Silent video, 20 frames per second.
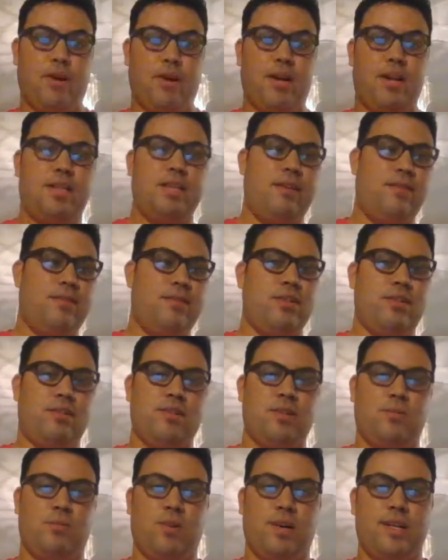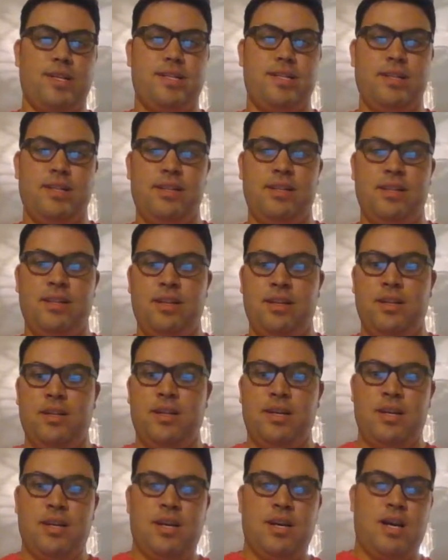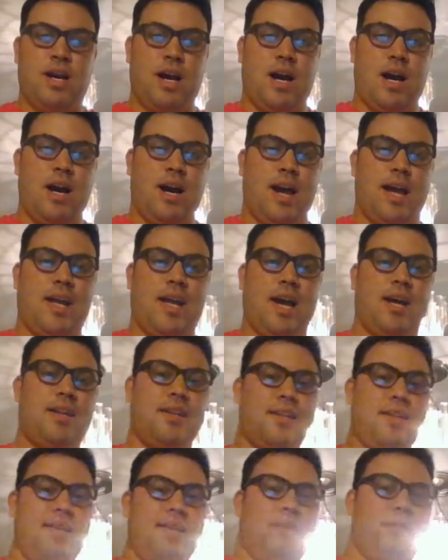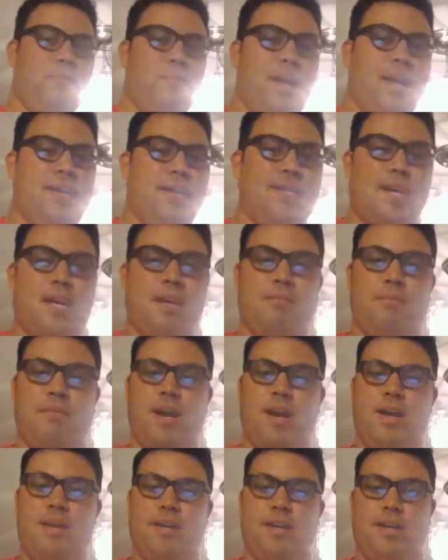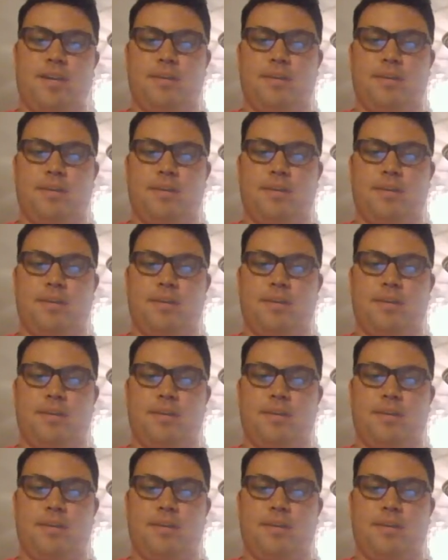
other TV shows I'm watching, I caught the Black Dynamite,